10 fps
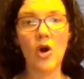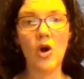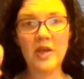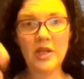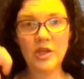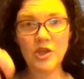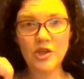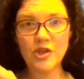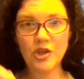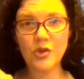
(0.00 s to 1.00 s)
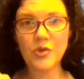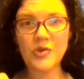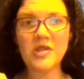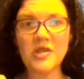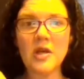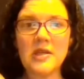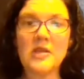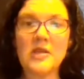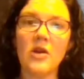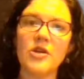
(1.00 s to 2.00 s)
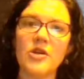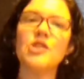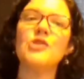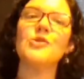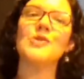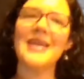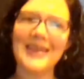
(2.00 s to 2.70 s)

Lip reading: orange juice still orange juice?